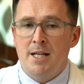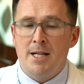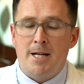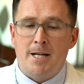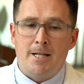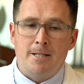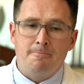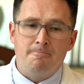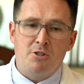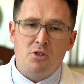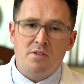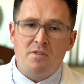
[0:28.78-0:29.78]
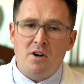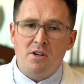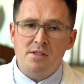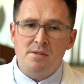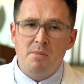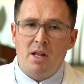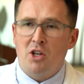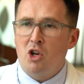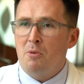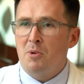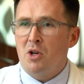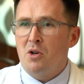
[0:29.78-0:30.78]
So as far as
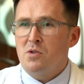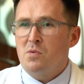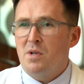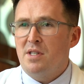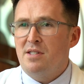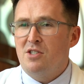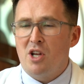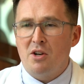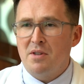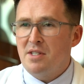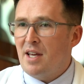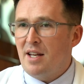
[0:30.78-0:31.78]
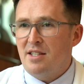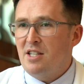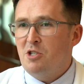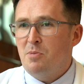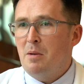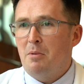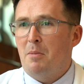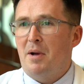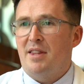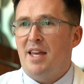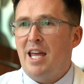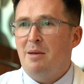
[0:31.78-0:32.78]
melanoma goes, we generally try to teach people
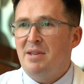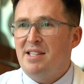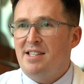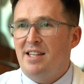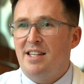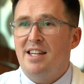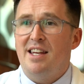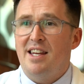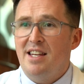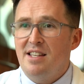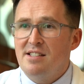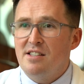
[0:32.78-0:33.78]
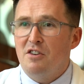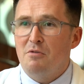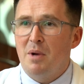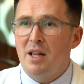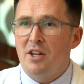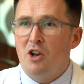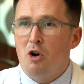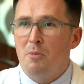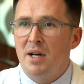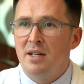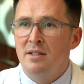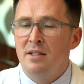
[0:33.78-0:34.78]
about the ABCDEs of
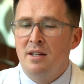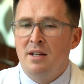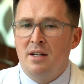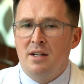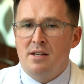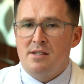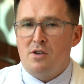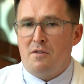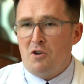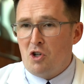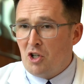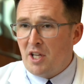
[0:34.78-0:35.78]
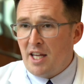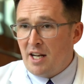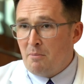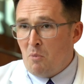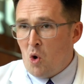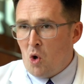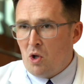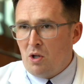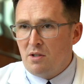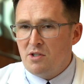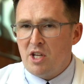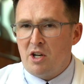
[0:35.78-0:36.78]
melanoma. So if you're looking at a
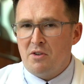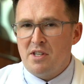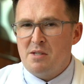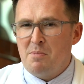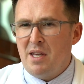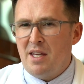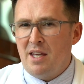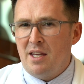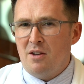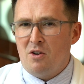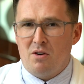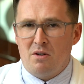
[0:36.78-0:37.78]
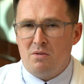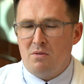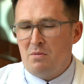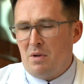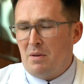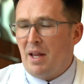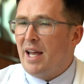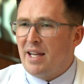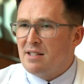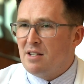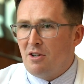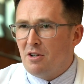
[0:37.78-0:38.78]
mole, generally speaking, or we'd like
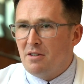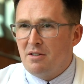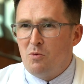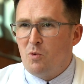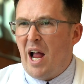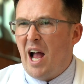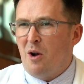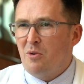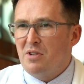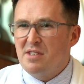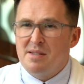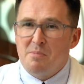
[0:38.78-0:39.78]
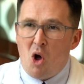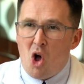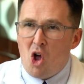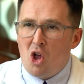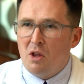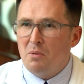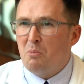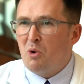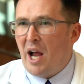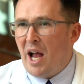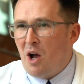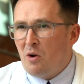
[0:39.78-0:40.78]
it to look round, small,
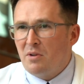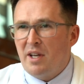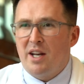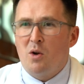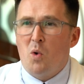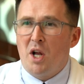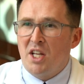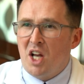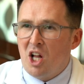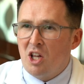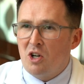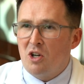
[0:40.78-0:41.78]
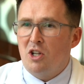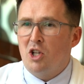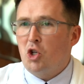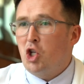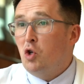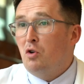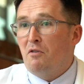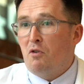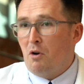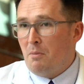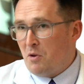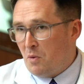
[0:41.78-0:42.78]
brown, kind of one color, and look
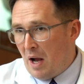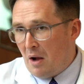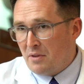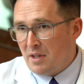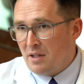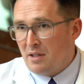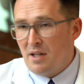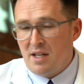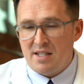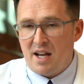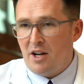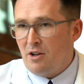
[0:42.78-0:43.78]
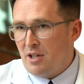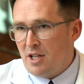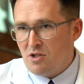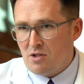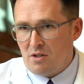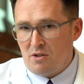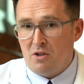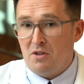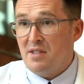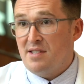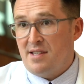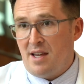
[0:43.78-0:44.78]
uniform throughout the entire lesion or look
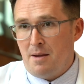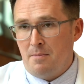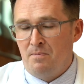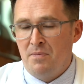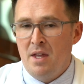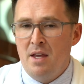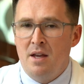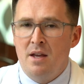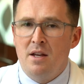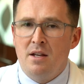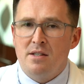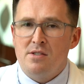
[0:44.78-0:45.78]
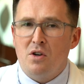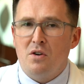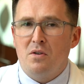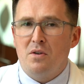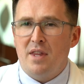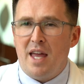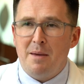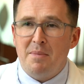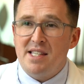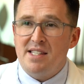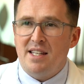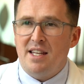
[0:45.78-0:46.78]
the same. So the
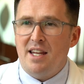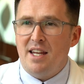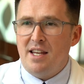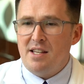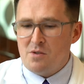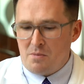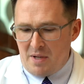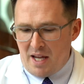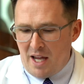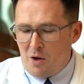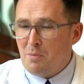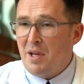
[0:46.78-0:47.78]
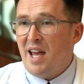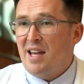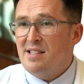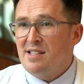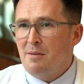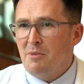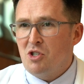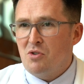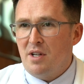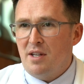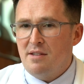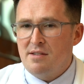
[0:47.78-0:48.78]
ABCDEs would be, A would be
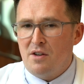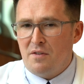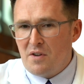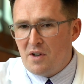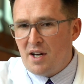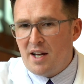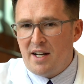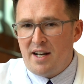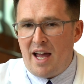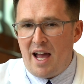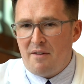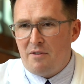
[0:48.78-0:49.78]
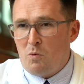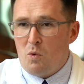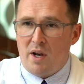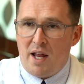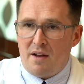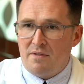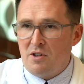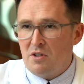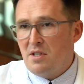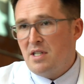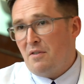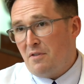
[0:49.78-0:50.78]
asymmetry. So if you cut it in half and one half
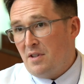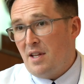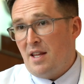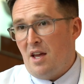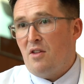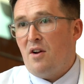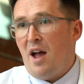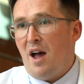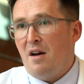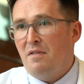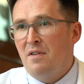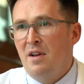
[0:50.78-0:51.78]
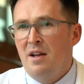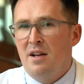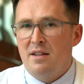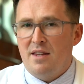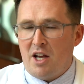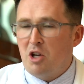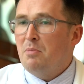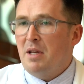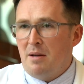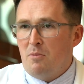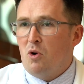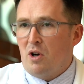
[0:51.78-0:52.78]
looked different than the other half, that could
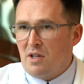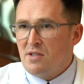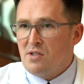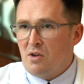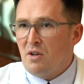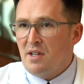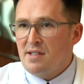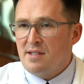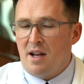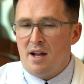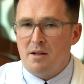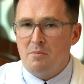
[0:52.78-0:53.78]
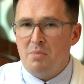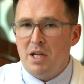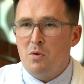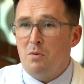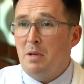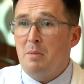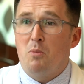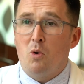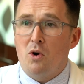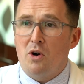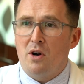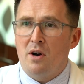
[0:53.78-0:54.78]
be a more concerning sign. B would be
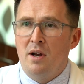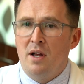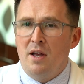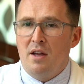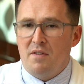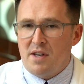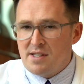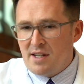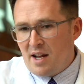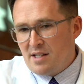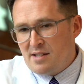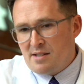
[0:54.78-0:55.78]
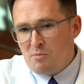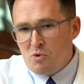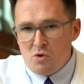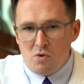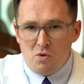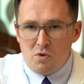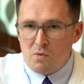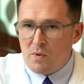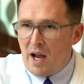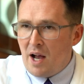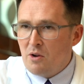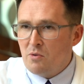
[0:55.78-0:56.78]
border. If it has a nice, smooth,
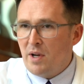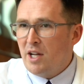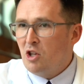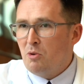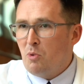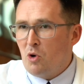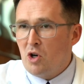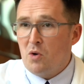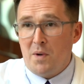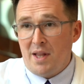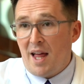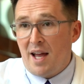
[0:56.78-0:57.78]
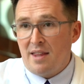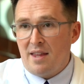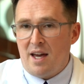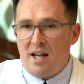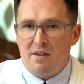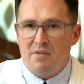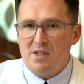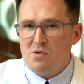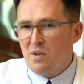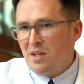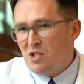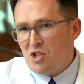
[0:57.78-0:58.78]
round, regular border, we like that. If
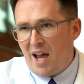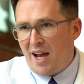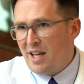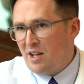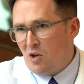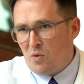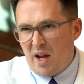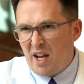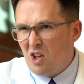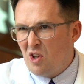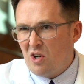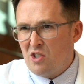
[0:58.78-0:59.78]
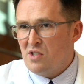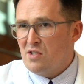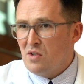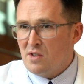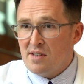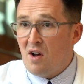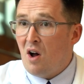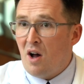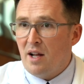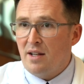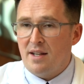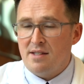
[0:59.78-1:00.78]
it's really jagged, irregular, it just looks
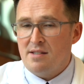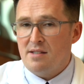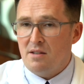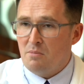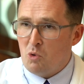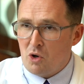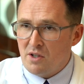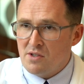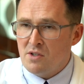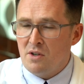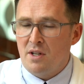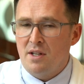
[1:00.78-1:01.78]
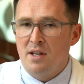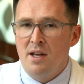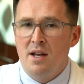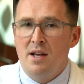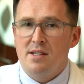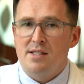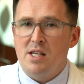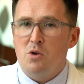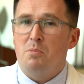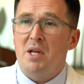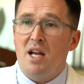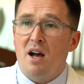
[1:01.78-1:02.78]
odd, that's more concerning. C
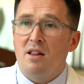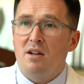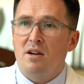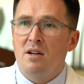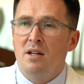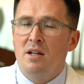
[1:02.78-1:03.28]
would be color.